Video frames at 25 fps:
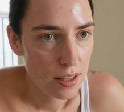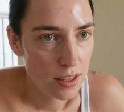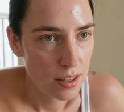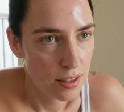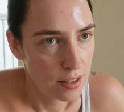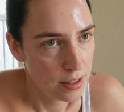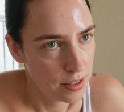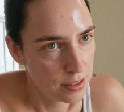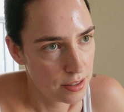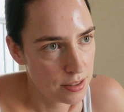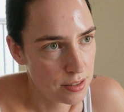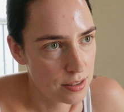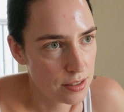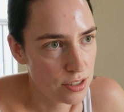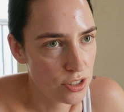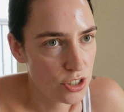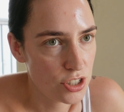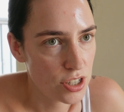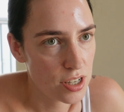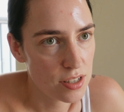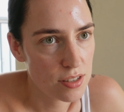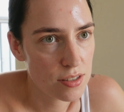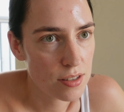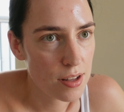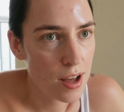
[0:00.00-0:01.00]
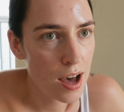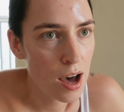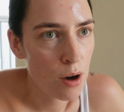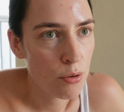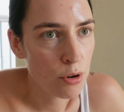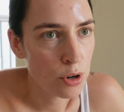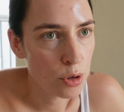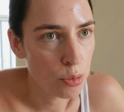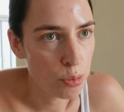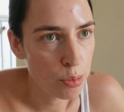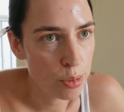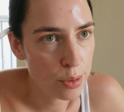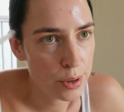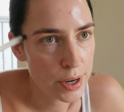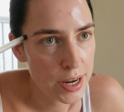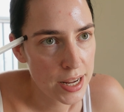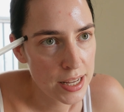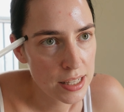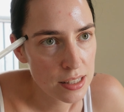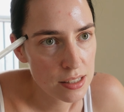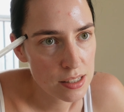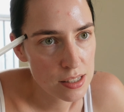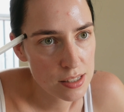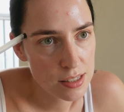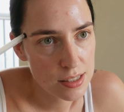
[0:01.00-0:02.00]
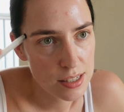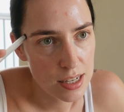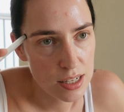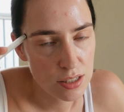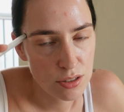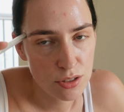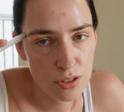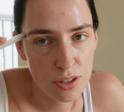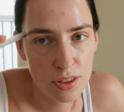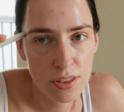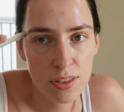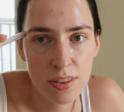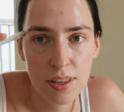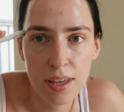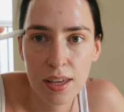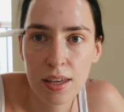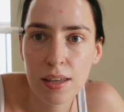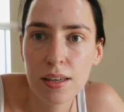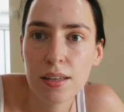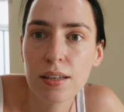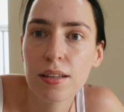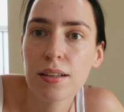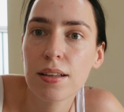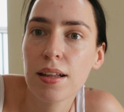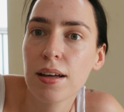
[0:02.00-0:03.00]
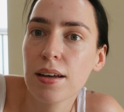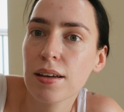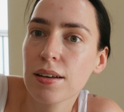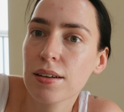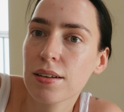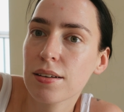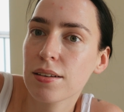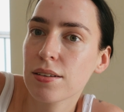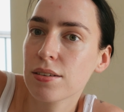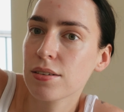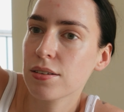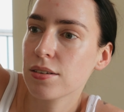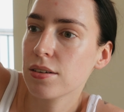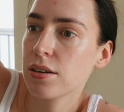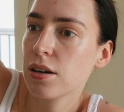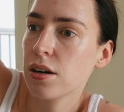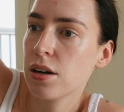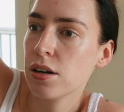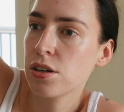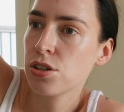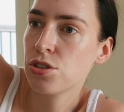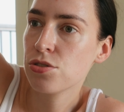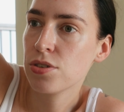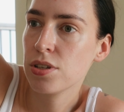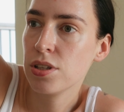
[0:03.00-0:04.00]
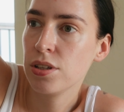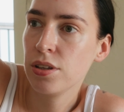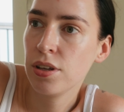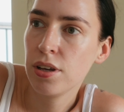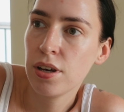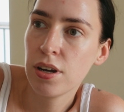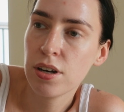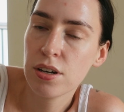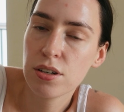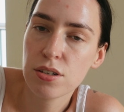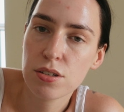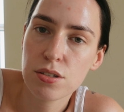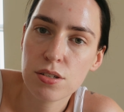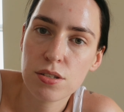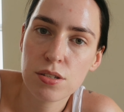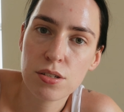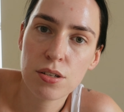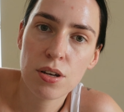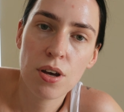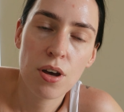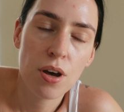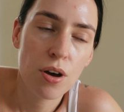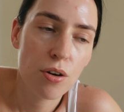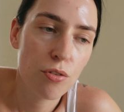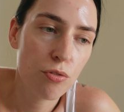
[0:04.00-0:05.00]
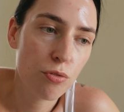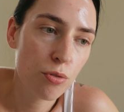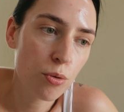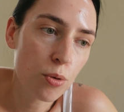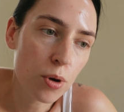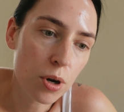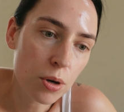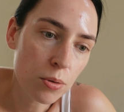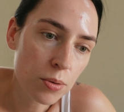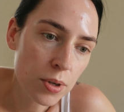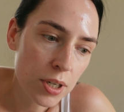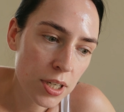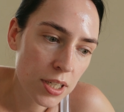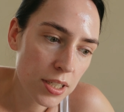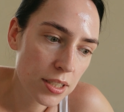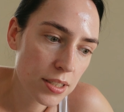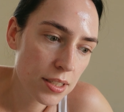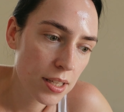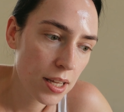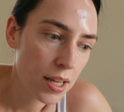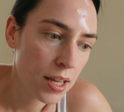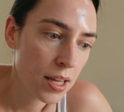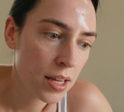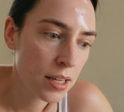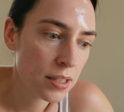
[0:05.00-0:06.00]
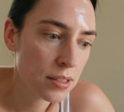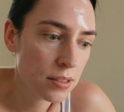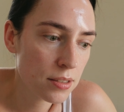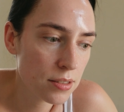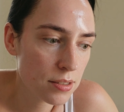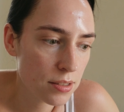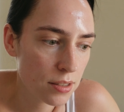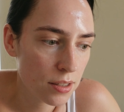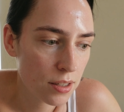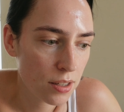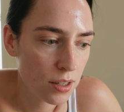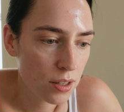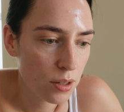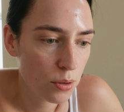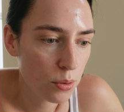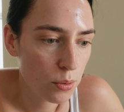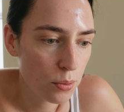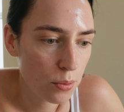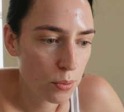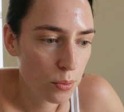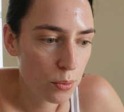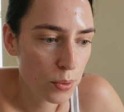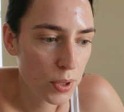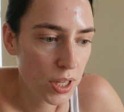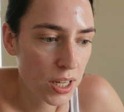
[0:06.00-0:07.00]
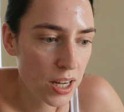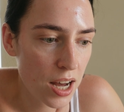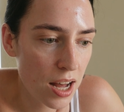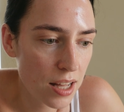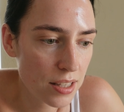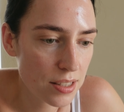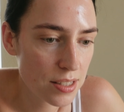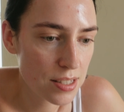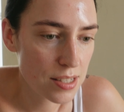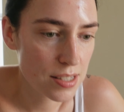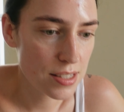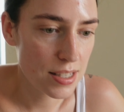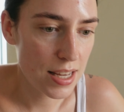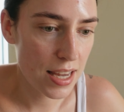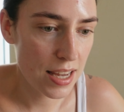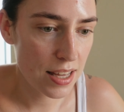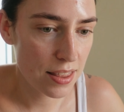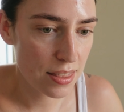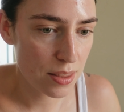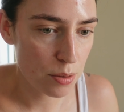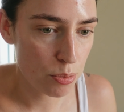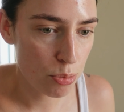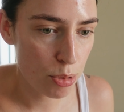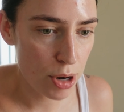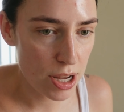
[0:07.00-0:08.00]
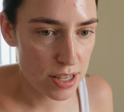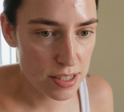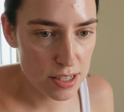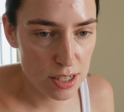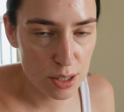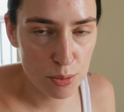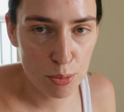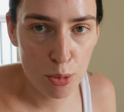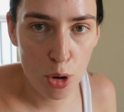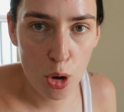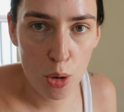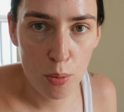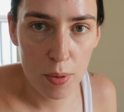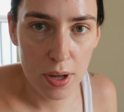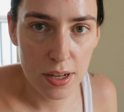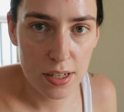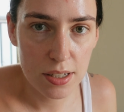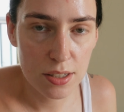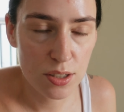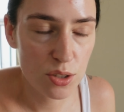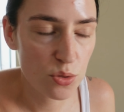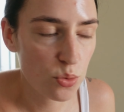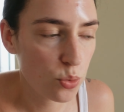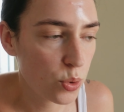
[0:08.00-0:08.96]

It's just our brains tend to think like 100 years forward and we can't stay in the present moment,